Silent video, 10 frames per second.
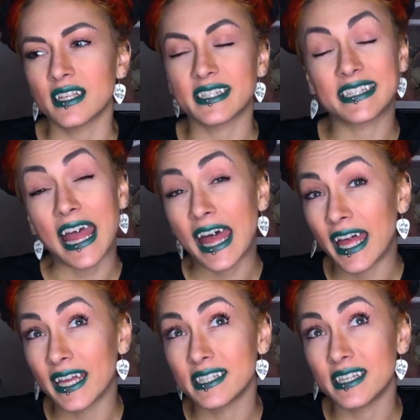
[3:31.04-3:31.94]

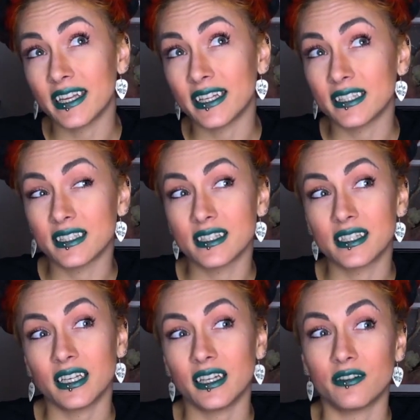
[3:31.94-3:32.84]
sad
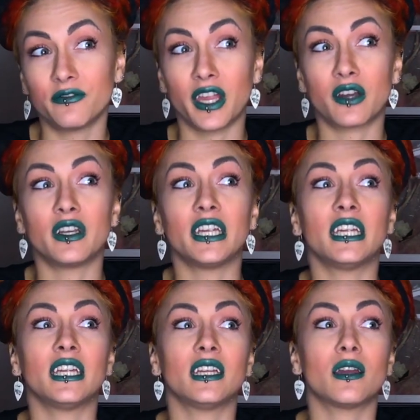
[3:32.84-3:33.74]
and
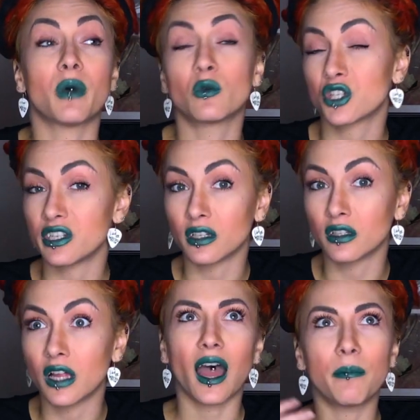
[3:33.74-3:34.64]
very
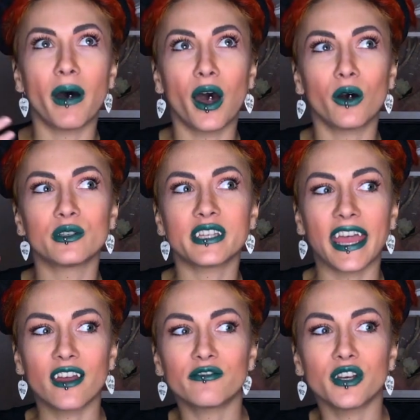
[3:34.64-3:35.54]
emotional about
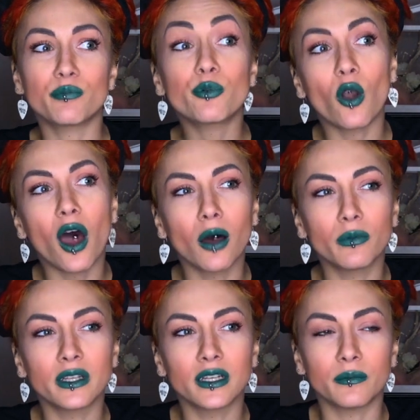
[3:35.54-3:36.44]
every
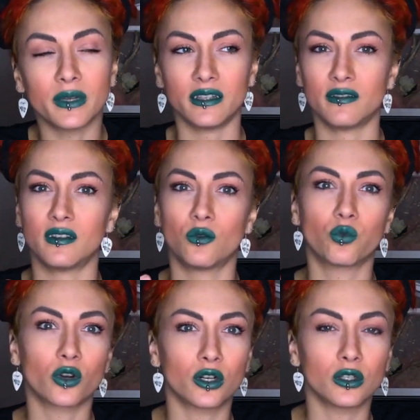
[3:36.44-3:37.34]
problem in the
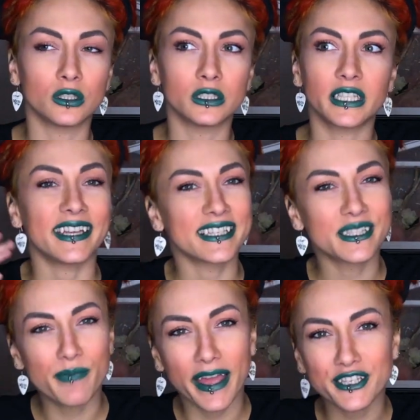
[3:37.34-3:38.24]
world and
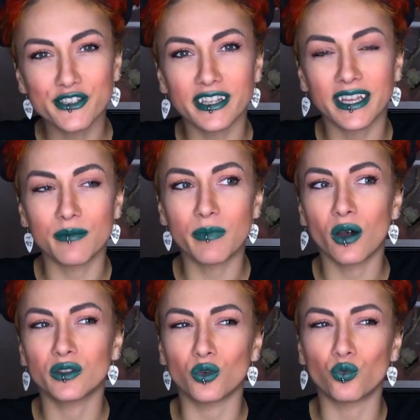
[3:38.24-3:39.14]
especially
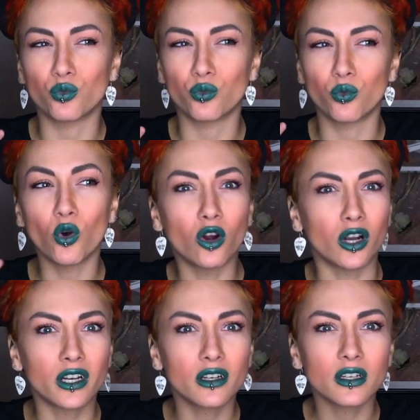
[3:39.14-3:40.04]
about the
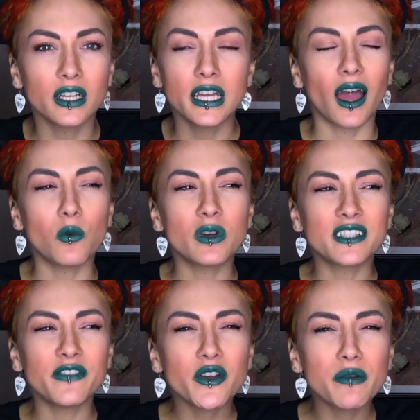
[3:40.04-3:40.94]
war. I
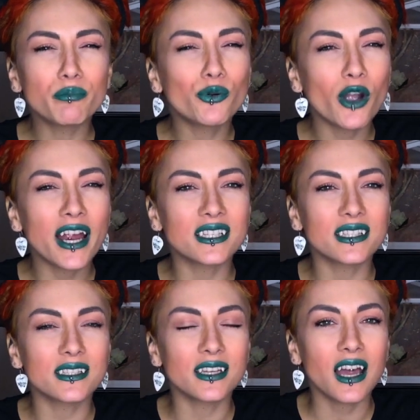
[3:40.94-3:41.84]
was very
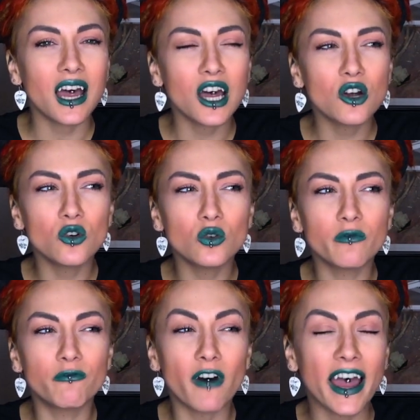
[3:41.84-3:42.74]
impressed
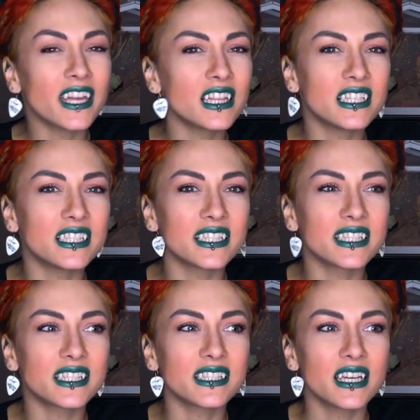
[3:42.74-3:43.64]
how
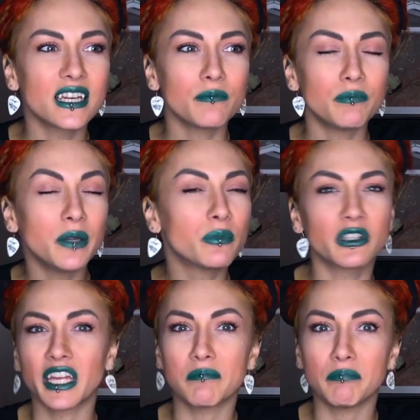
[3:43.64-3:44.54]
violence
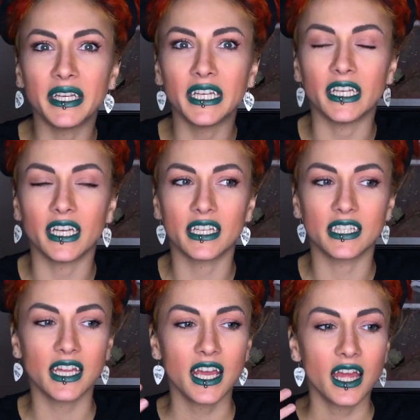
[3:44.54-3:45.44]
people can be
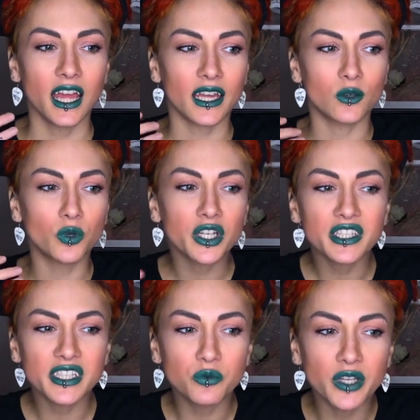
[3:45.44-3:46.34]
and and
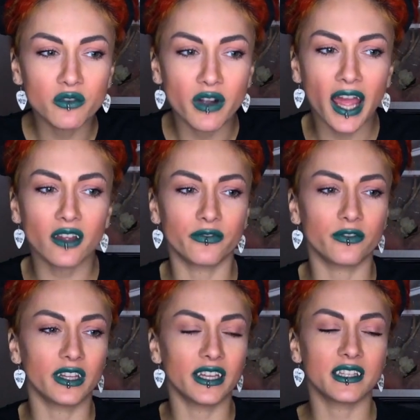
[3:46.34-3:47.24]
where did we arrive
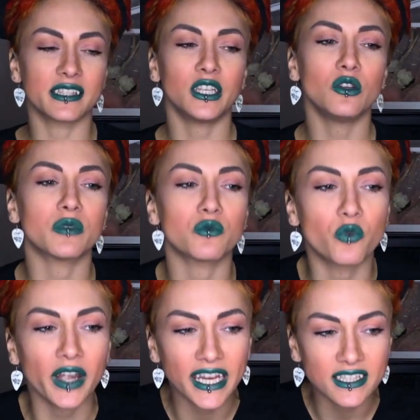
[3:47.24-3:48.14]
as a
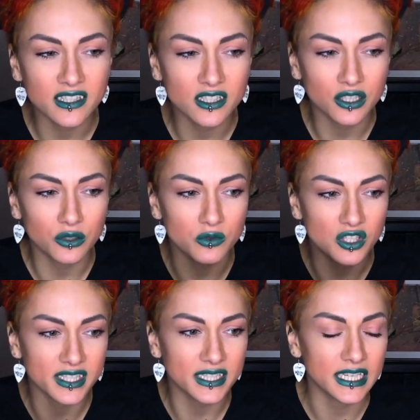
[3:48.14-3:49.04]
human race to
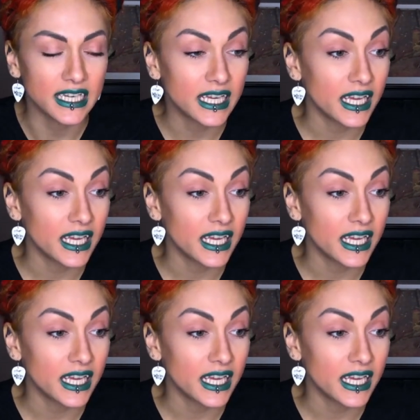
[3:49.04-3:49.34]
just